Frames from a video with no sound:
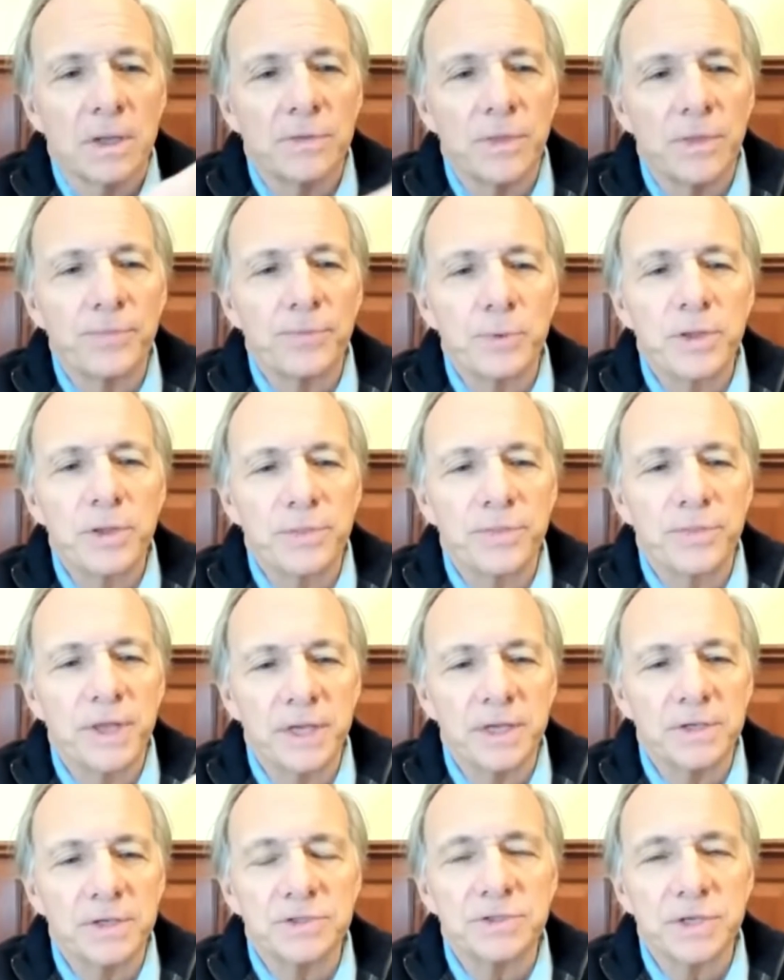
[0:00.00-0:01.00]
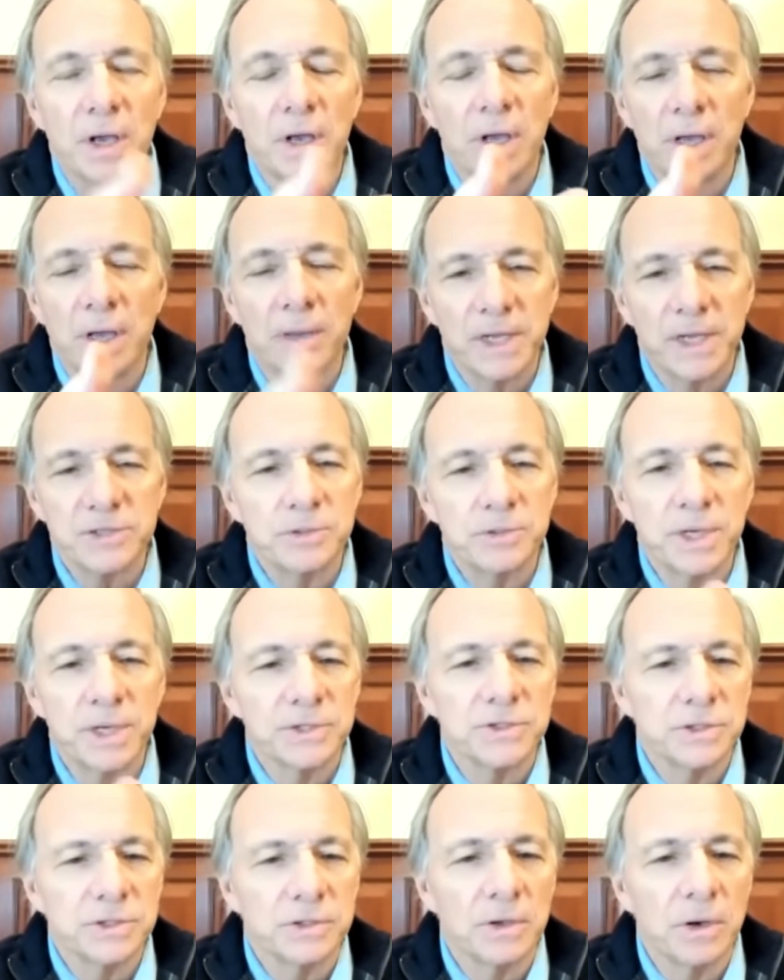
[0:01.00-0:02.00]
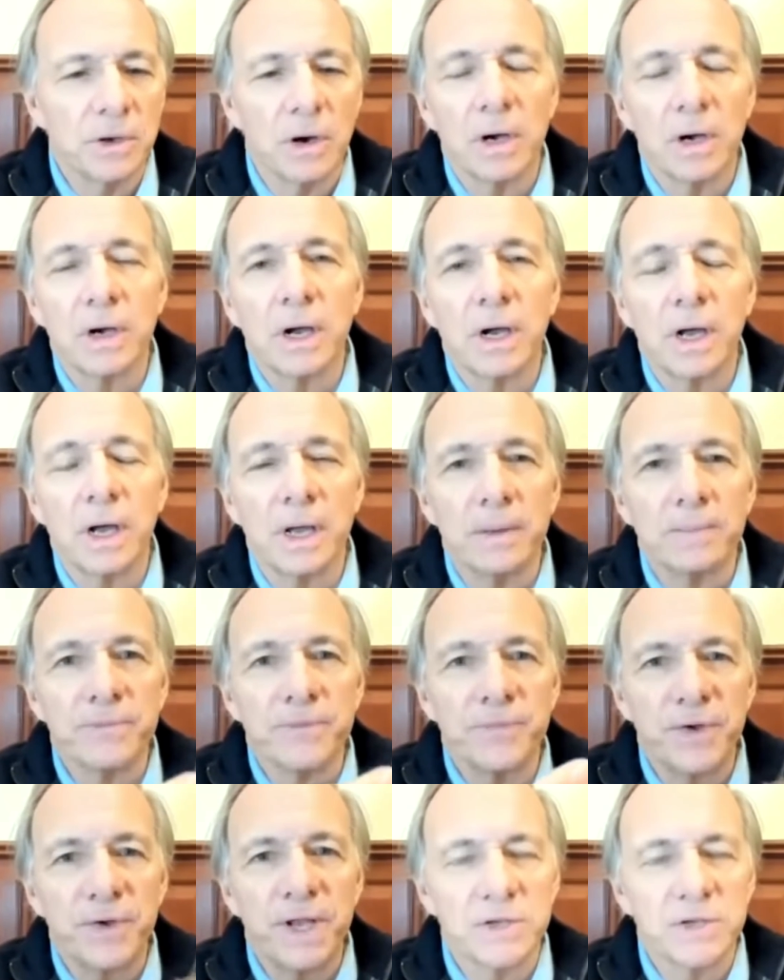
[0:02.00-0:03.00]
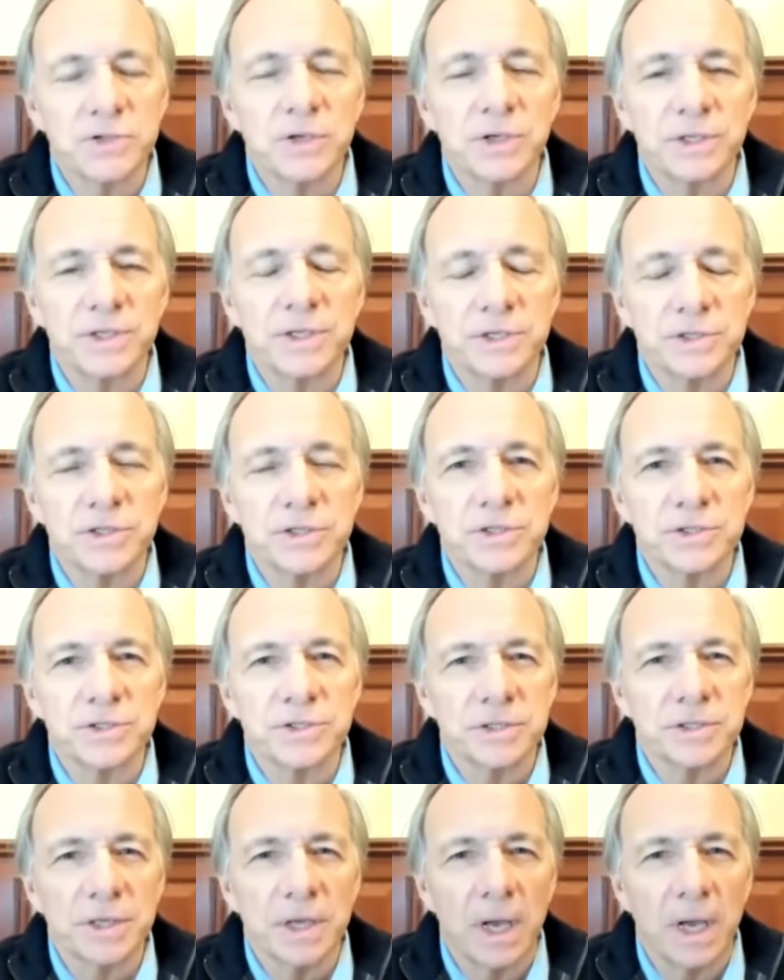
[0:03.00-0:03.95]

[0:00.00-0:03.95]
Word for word: the three things uh, that you mentioned are um, financial conditions,